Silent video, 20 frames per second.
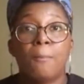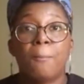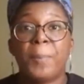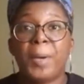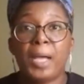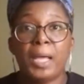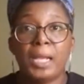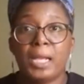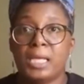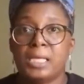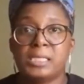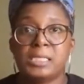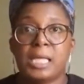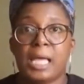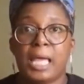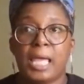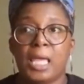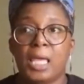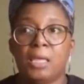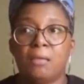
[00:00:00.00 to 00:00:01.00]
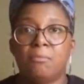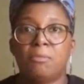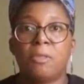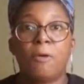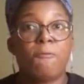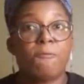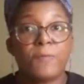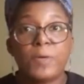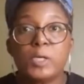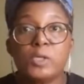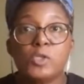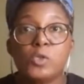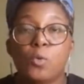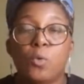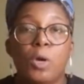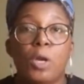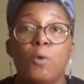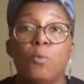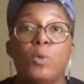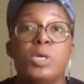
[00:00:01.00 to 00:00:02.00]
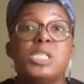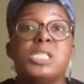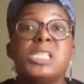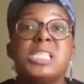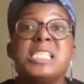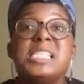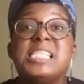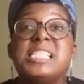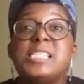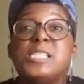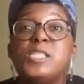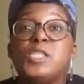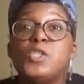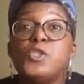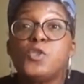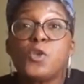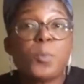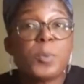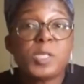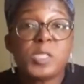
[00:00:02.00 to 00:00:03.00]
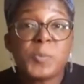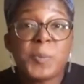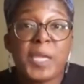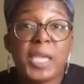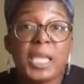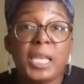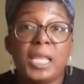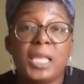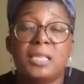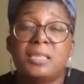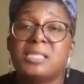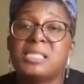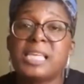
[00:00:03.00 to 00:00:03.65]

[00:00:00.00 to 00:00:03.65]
But it's like the first order was super speedy.